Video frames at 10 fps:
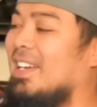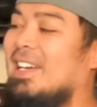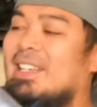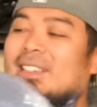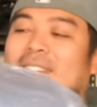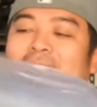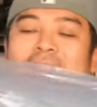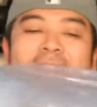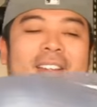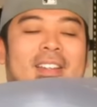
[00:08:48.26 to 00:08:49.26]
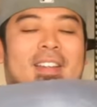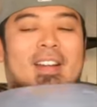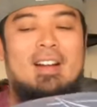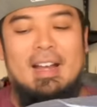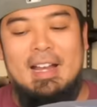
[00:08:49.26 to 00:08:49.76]
guys.
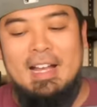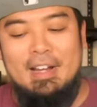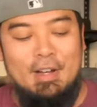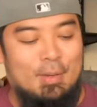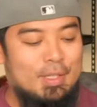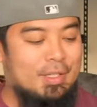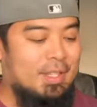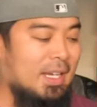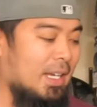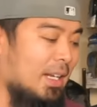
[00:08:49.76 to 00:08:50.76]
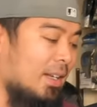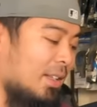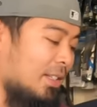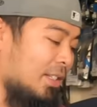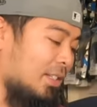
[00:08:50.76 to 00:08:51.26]
All right, I know what you're thinking.
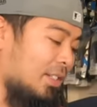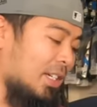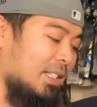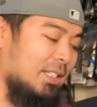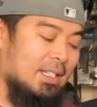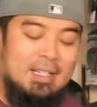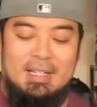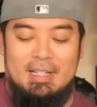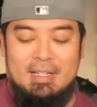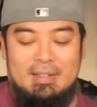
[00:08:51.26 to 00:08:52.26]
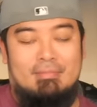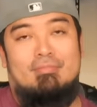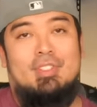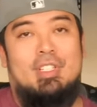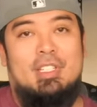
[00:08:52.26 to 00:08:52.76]
This is just
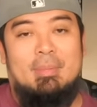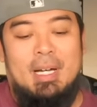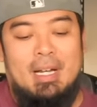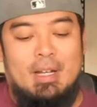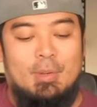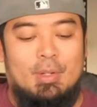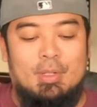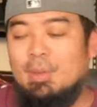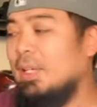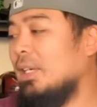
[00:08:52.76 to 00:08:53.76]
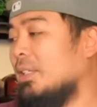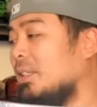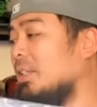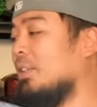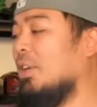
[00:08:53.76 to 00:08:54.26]
the body. I ordered 2 of these.
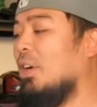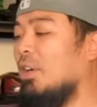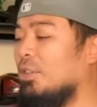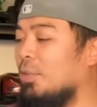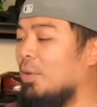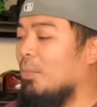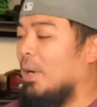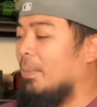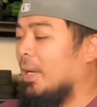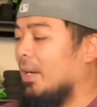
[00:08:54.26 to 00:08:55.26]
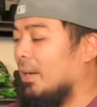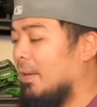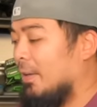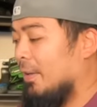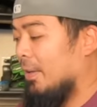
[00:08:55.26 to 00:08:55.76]
These are gonna also go to my painter.
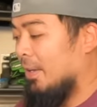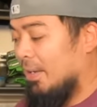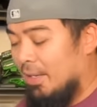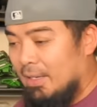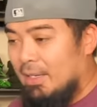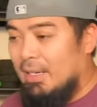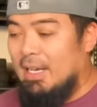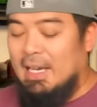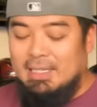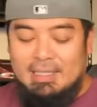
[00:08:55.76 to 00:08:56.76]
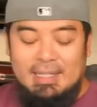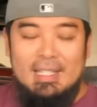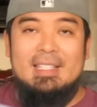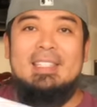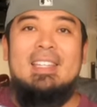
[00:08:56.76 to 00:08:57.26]
Guys,
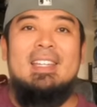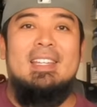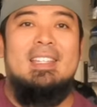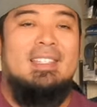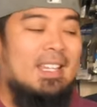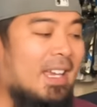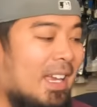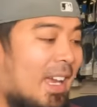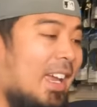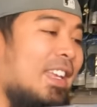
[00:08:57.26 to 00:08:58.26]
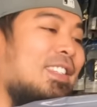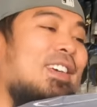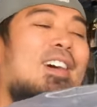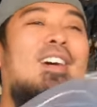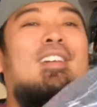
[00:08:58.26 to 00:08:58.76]
this is a
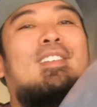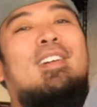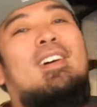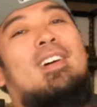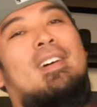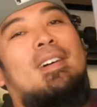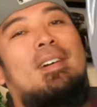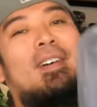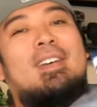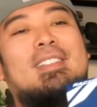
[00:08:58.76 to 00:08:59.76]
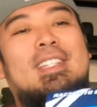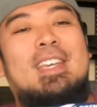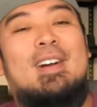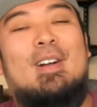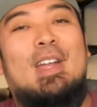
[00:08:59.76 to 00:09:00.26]
Tundra
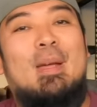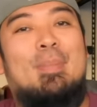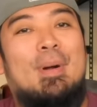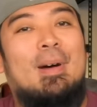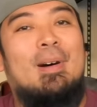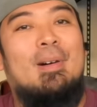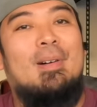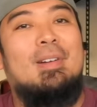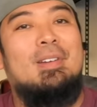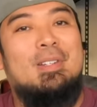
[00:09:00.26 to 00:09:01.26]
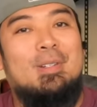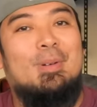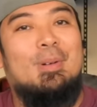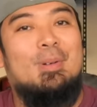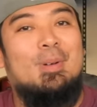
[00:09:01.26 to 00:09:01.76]
TRD Pro
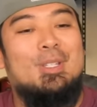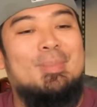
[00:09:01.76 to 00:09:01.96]
short course